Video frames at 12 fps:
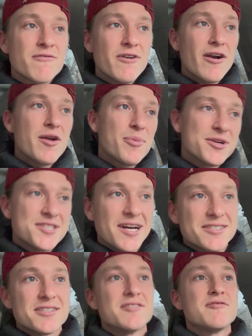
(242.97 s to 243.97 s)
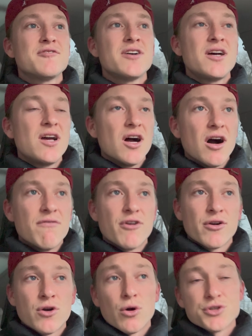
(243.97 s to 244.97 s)
very protective of their
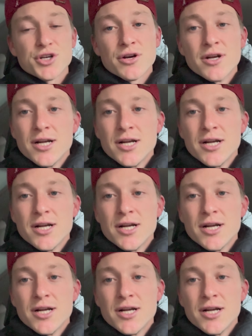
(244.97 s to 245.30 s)
culture.